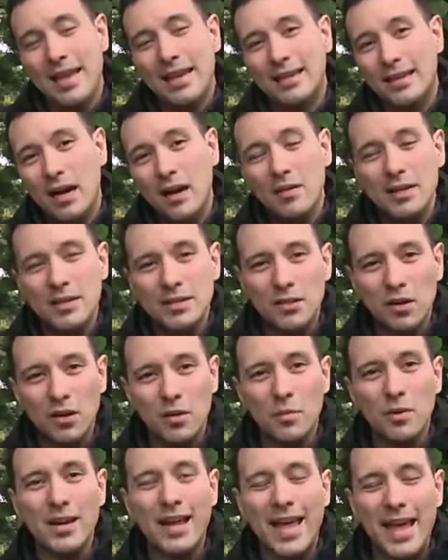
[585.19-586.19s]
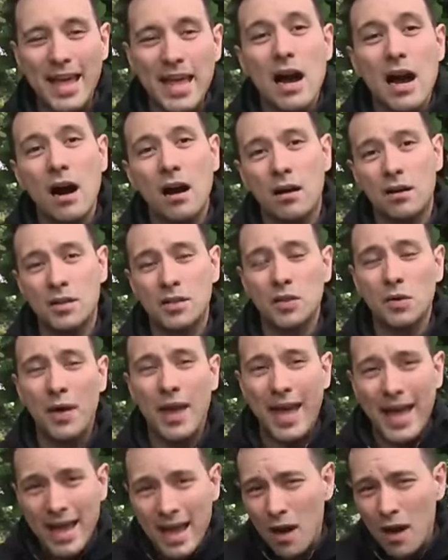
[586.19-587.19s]
Now let's talk about A R. So
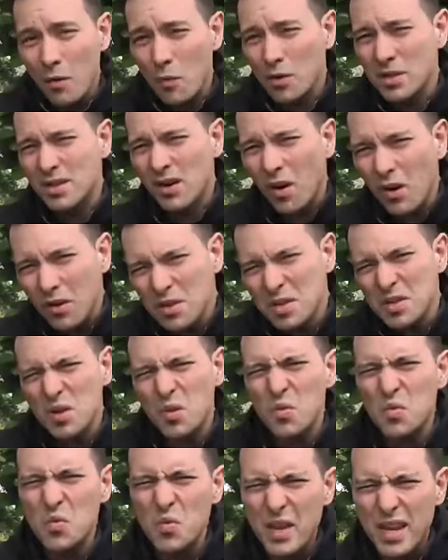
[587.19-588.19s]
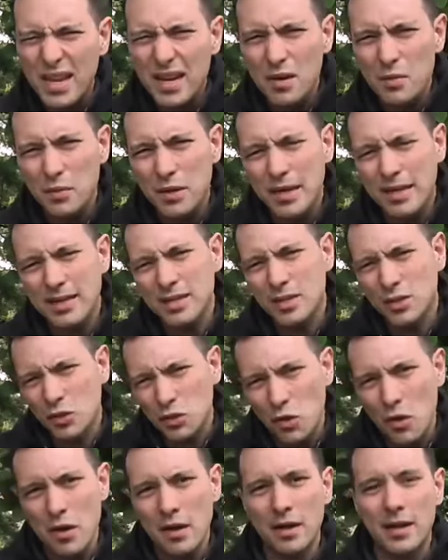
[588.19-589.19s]
A R was also really, really
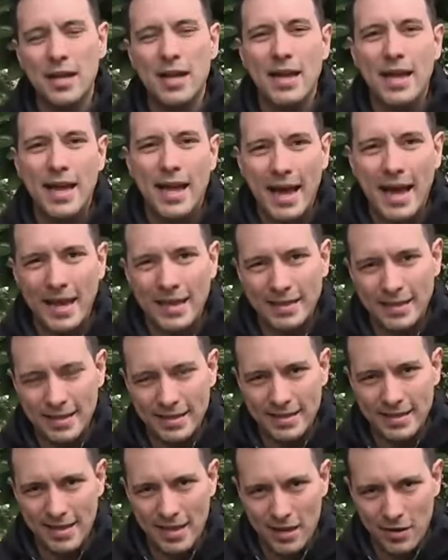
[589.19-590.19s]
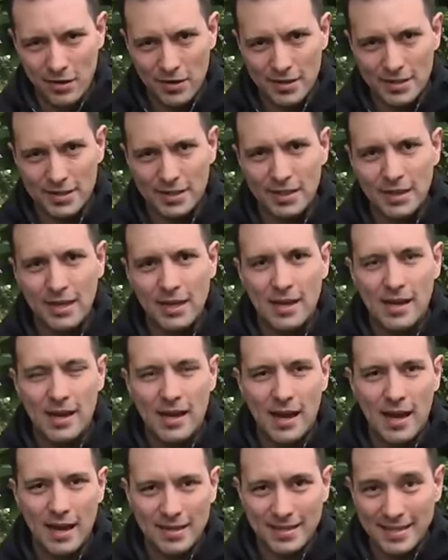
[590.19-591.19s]
strong at this year's
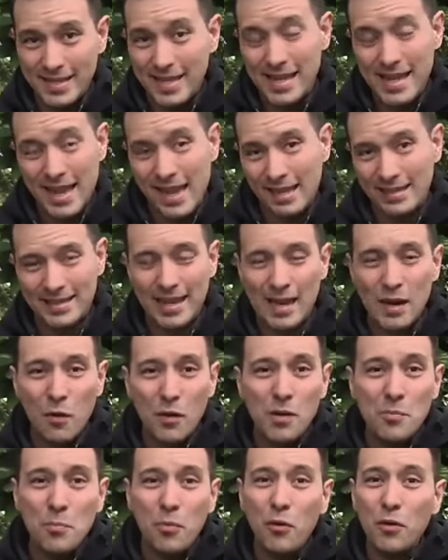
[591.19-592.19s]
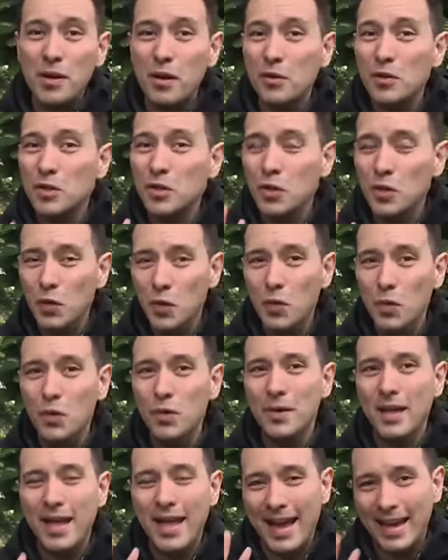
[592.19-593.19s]
uh, C E S. And I want to point out
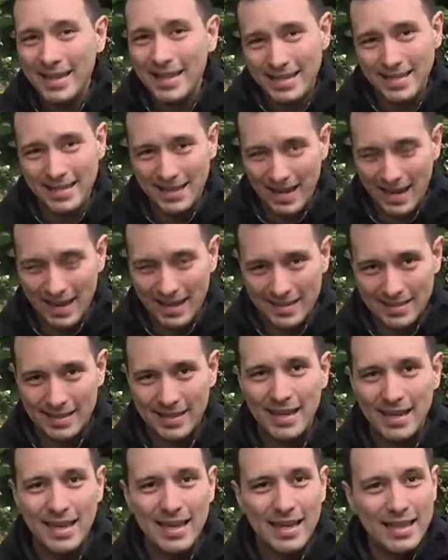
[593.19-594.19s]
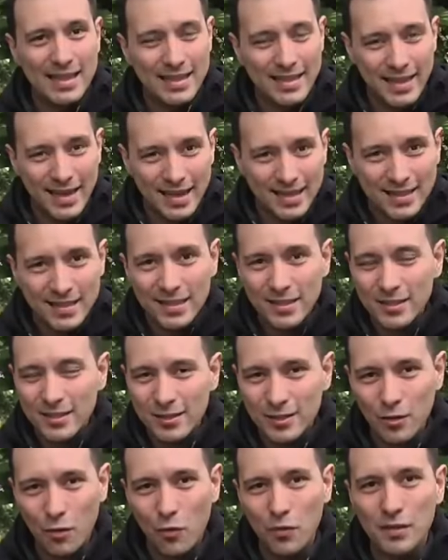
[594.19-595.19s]
two headsets that
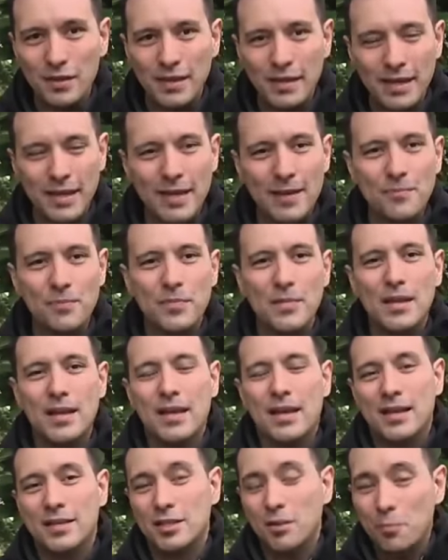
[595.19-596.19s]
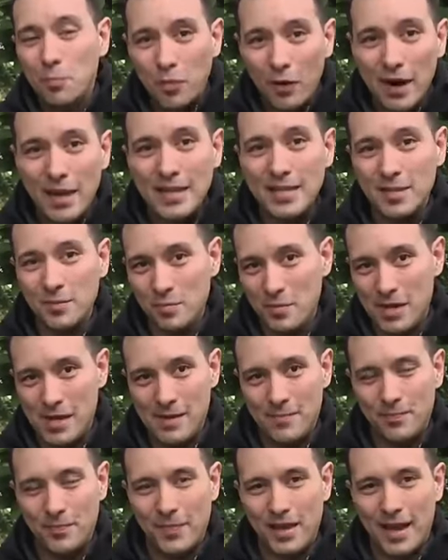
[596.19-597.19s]
totally surprised
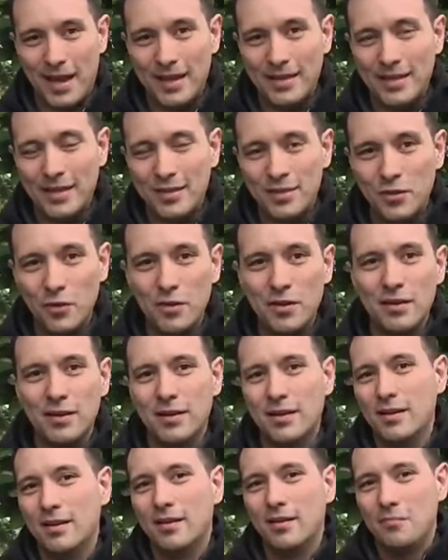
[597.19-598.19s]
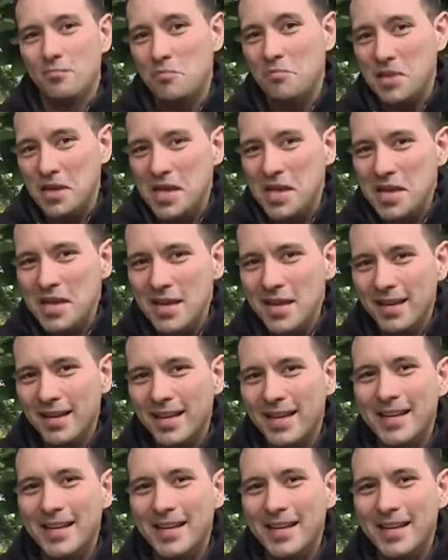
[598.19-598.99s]
me. And they took me